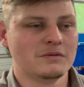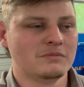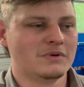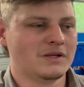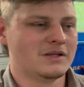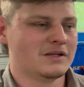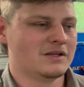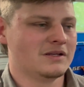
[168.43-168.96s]

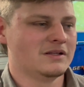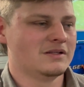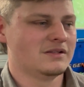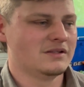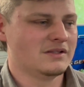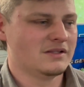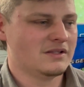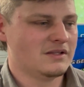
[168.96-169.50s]
But
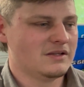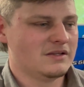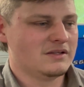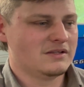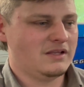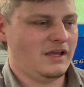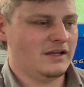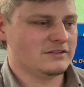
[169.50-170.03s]

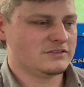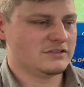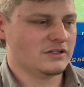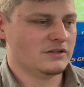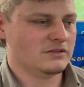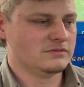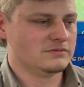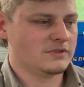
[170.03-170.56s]
yeah,
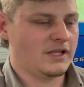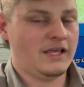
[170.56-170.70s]
so